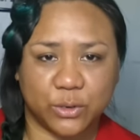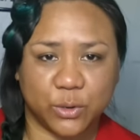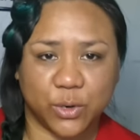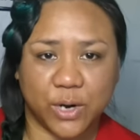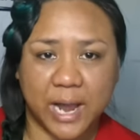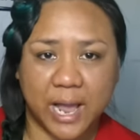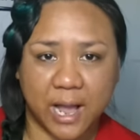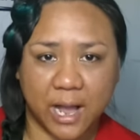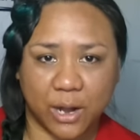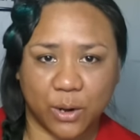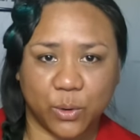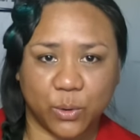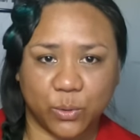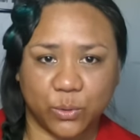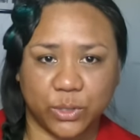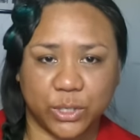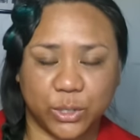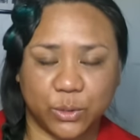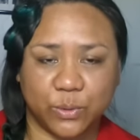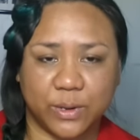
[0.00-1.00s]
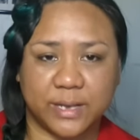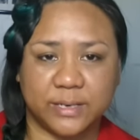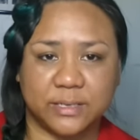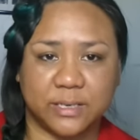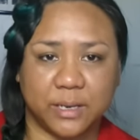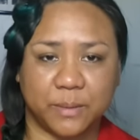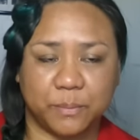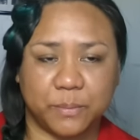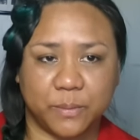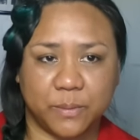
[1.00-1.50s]
or how you
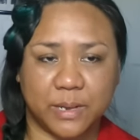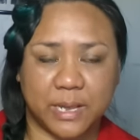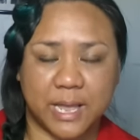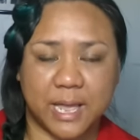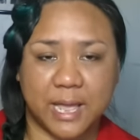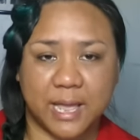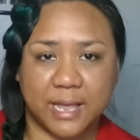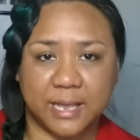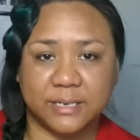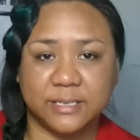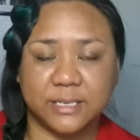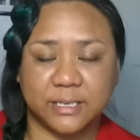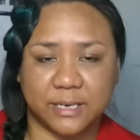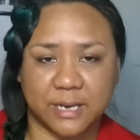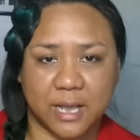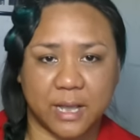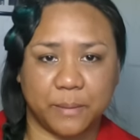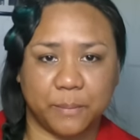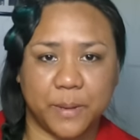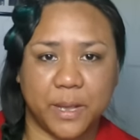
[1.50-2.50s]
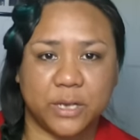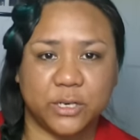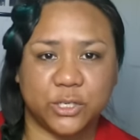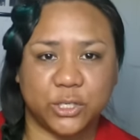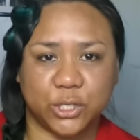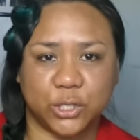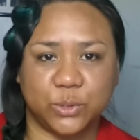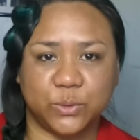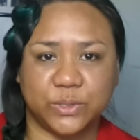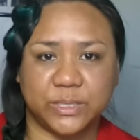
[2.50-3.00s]
ended up
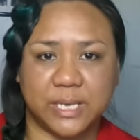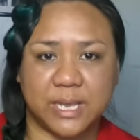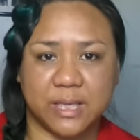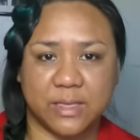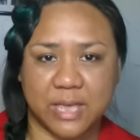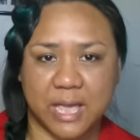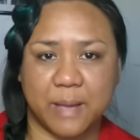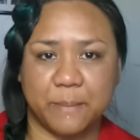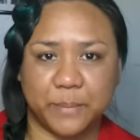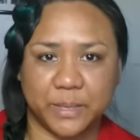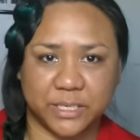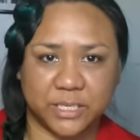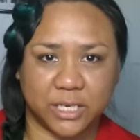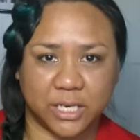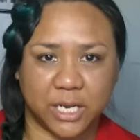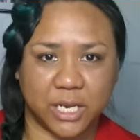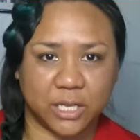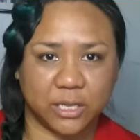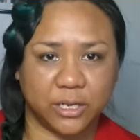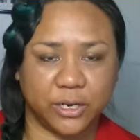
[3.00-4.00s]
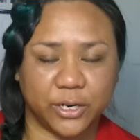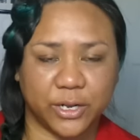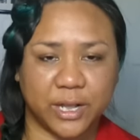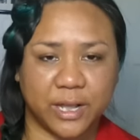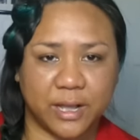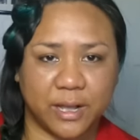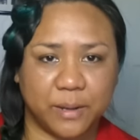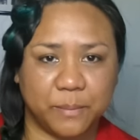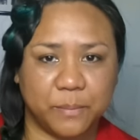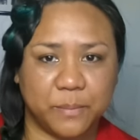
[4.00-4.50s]
choosing that particular
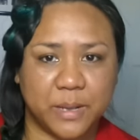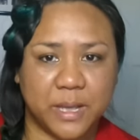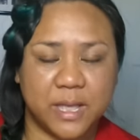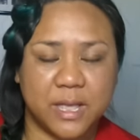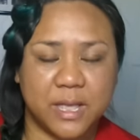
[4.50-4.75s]
cup.